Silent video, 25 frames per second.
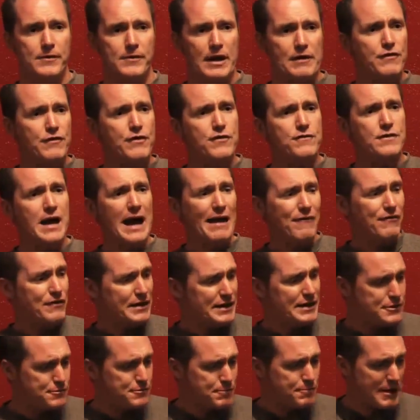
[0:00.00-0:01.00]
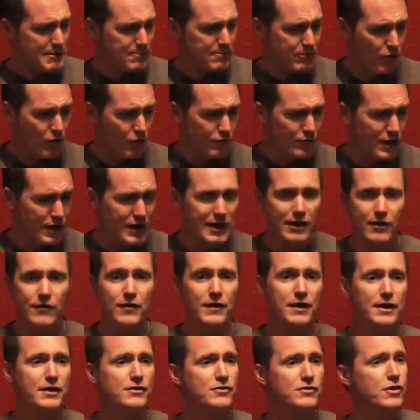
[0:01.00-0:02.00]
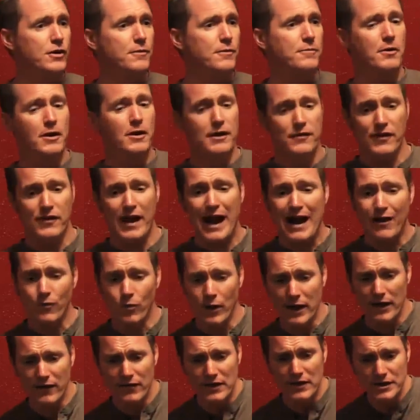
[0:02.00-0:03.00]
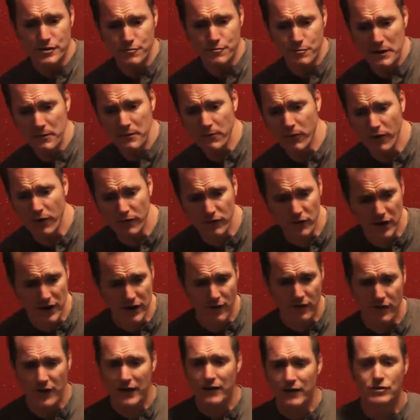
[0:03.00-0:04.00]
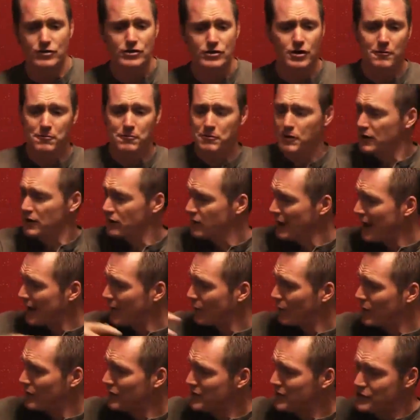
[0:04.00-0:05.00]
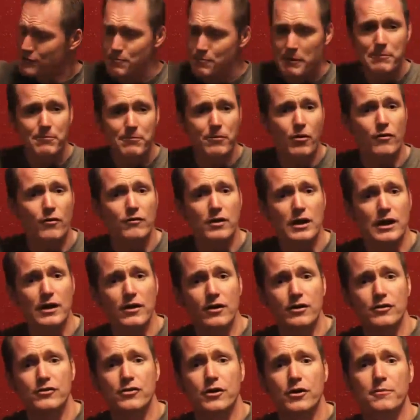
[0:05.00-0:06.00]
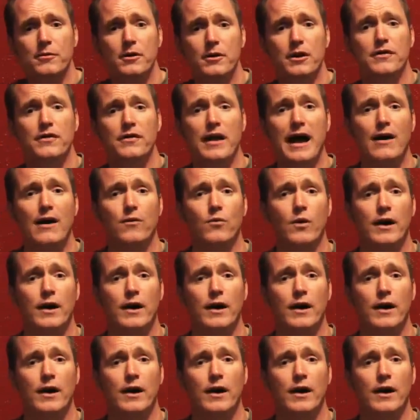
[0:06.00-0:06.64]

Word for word: if you've got these people over here that interpret it that way, and these people over here, they interpret it that way, these people over here interpret it that